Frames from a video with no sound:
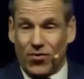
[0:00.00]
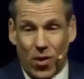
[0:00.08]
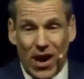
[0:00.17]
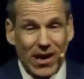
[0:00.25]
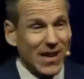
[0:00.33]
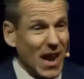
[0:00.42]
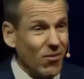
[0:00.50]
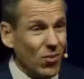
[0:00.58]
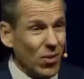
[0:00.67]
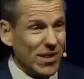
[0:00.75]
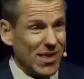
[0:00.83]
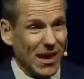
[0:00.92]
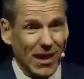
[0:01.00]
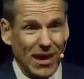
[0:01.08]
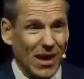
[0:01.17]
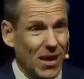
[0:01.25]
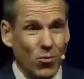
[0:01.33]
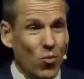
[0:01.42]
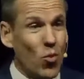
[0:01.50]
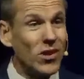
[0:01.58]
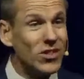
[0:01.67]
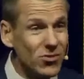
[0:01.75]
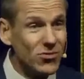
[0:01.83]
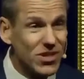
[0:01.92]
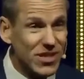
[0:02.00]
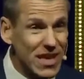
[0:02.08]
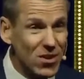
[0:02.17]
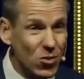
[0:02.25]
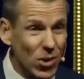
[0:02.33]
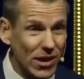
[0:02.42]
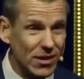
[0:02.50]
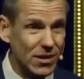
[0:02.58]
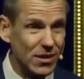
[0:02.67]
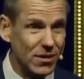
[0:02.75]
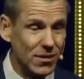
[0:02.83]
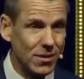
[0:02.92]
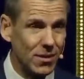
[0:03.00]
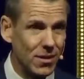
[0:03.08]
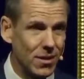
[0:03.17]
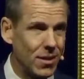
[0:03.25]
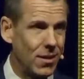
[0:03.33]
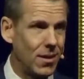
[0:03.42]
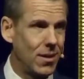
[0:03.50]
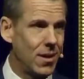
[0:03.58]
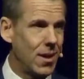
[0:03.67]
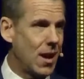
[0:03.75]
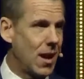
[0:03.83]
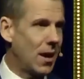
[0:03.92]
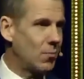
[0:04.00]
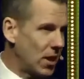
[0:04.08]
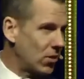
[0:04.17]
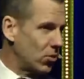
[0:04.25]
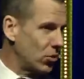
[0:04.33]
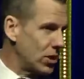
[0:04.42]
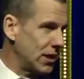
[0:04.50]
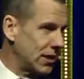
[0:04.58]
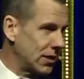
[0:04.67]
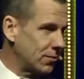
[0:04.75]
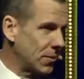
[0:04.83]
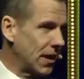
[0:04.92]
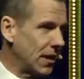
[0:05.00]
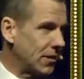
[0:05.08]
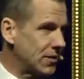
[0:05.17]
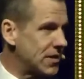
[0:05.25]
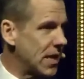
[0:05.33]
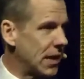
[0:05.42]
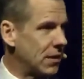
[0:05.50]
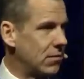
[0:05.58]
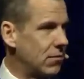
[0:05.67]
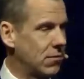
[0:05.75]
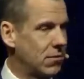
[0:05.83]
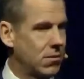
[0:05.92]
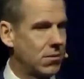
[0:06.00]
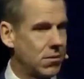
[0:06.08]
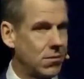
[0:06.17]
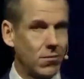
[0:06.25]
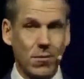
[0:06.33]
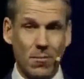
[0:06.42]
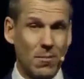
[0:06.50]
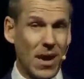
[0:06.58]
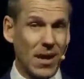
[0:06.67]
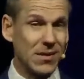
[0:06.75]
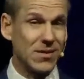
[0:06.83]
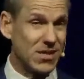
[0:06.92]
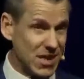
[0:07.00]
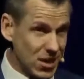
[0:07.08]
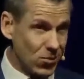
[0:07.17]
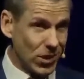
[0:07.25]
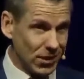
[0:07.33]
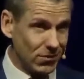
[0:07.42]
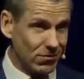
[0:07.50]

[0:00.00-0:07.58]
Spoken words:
tried everything. What's your secret? And Michael looked at me and said, my secret